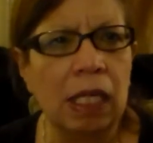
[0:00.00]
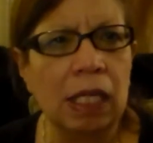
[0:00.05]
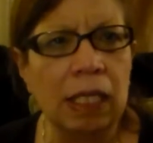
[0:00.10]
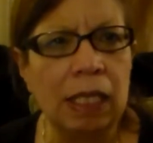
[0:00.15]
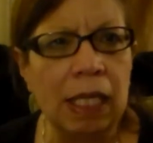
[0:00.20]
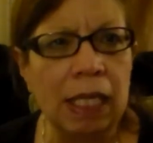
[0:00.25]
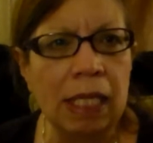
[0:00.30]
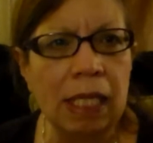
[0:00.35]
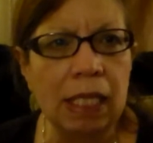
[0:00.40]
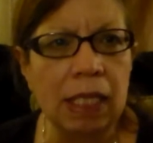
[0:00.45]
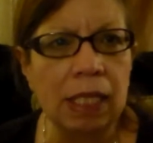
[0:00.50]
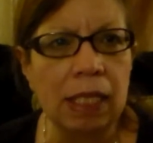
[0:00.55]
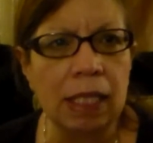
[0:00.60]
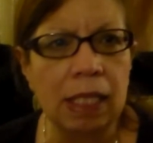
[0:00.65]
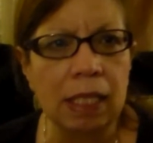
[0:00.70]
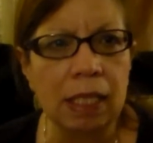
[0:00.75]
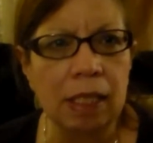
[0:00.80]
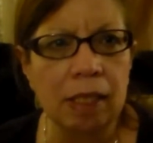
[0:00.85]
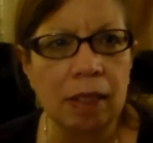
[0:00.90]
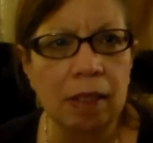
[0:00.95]

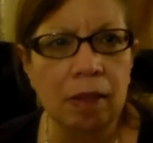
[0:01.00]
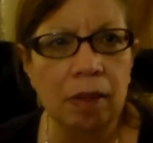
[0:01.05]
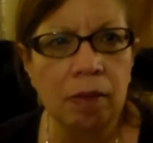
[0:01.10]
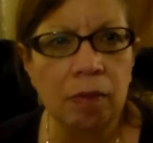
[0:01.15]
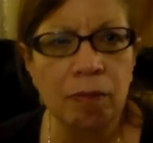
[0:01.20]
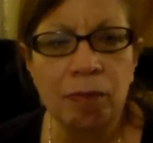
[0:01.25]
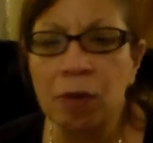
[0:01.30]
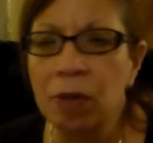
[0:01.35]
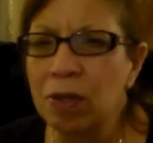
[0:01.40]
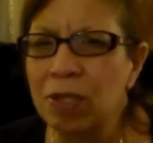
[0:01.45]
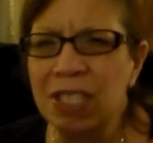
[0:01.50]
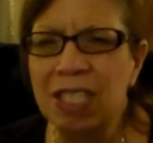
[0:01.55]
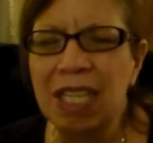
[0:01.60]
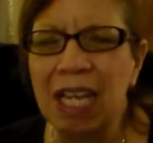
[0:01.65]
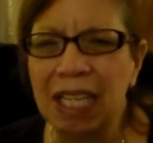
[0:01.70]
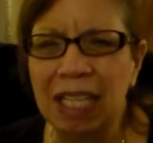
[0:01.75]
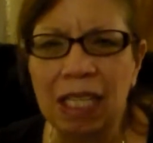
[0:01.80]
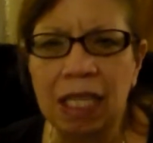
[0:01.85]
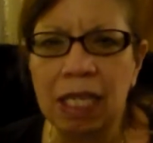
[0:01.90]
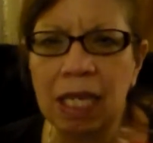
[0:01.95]
lately, first
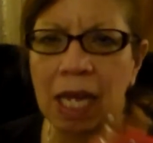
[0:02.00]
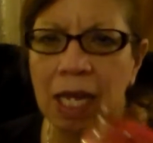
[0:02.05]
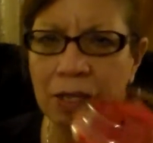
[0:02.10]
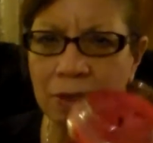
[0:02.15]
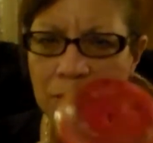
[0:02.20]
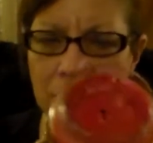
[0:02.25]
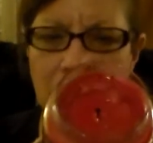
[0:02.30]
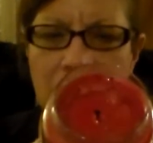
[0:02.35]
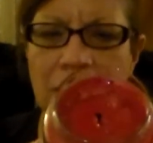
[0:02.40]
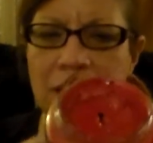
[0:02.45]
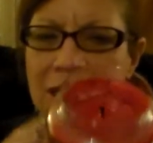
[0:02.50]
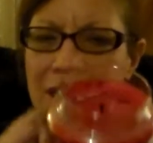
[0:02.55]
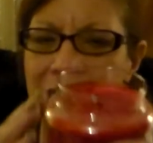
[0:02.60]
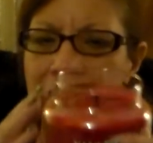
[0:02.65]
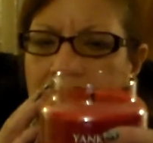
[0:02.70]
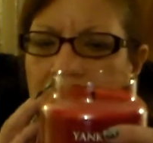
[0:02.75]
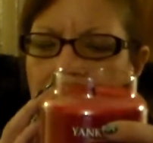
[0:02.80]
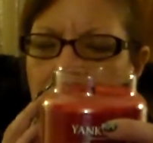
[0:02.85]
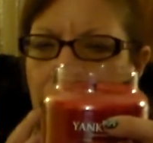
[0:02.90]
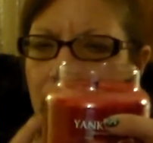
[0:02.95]
Yankee Candle in
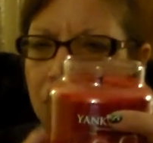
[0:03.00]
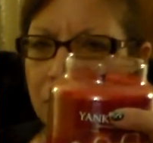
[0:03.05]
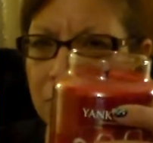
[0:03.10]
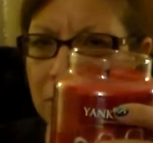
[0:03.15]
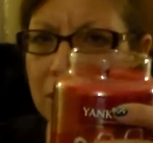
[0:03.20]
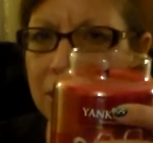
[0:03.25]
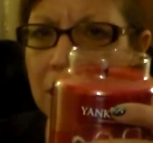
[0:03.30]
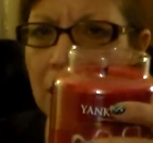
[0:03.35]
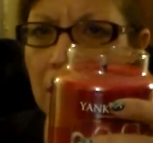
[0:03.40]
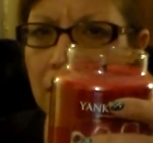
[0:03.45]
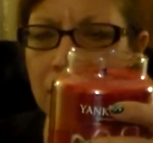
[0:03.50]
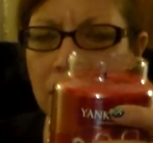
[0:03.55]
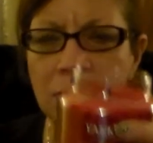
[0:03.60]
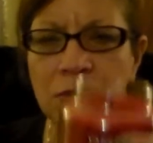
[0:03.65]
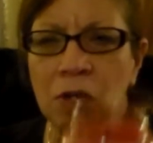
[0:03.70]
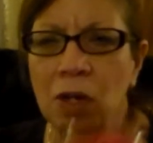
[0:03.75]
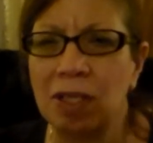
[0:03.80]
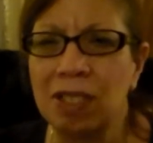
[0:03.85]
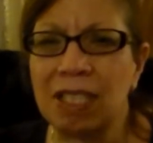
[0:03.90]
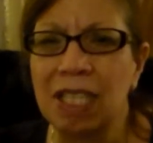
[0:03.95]
itself, this kind
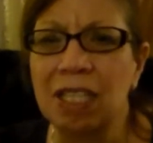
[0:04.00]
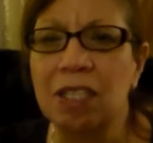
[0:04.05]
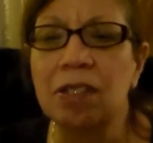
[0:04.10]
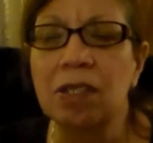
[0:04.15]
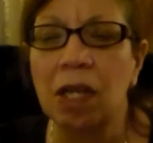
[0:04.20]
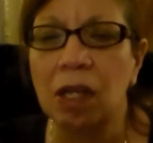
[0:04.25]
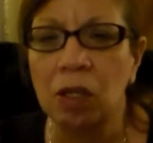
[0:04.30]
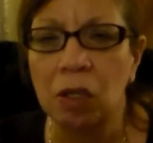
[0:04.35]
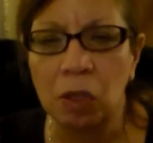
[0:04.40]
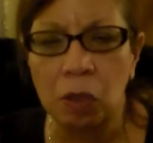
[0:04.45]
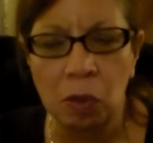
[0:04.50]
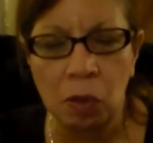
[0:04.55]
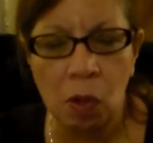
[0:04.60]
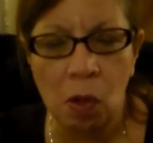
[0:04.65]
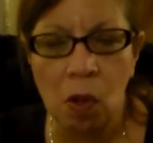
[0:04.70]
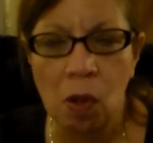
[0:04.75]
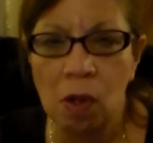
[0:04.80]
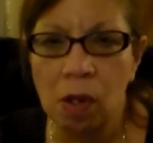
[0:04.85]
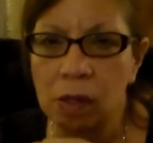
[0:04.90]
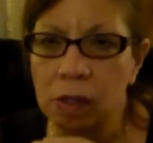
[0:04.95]
of jar takes a
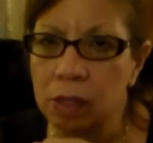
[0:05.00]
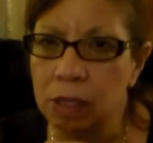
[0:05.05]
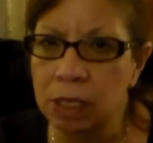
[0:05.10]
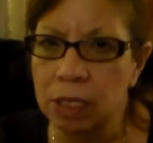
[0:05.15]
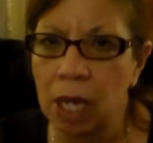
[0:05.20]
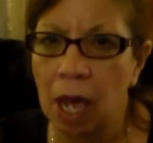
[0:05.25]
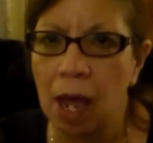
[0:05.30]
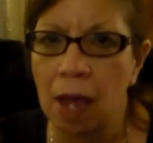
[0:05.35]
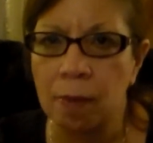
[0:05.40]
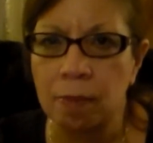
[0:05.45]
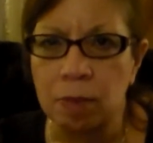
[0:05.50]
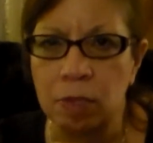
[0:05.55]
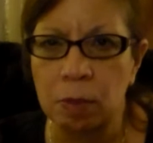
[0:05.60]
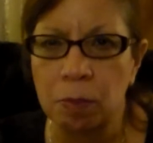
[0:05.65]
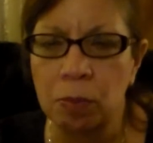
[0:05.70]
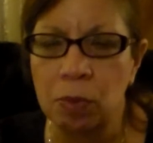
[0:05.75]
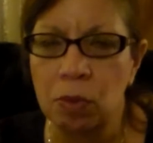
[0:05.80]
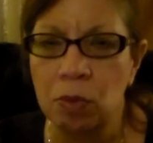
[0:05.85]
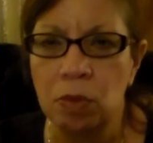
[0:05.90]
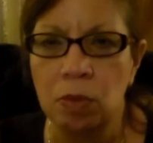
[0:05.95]
long time
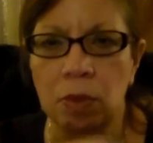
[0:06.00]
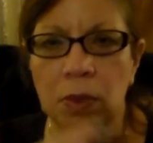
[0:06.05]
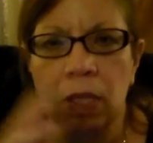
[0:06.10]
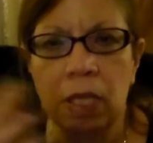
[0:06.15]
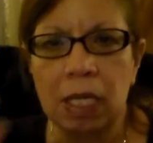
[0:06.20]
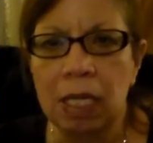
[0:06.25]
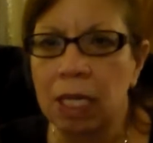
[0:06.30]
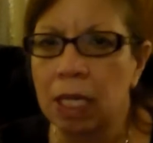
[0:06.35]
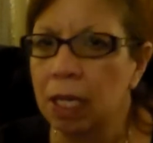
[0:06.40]
to pull.